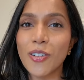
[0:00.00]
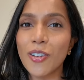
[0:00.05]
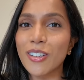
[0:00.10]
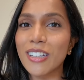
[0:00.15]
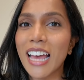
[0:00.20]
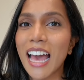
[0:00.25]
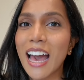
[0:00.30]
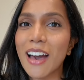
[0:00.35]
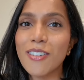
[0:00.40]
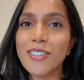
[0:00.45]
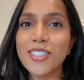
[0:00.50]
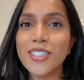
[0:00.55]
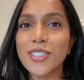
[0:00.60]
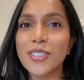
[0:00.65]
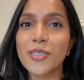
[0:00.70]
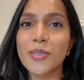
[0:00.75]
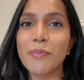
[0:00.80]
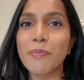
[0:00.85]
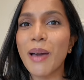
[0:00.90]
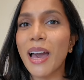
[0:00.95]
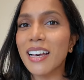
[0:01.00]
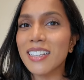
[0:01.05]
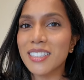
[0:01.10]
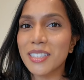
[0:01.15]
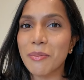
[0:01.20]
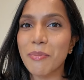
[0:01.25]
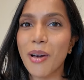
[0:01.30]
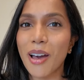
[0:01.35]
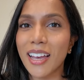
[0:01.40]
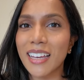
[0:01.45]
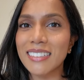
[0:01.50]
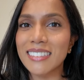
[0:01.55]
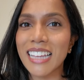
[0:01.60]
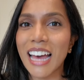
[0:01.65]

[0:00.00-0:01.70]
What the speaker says: on how to maximize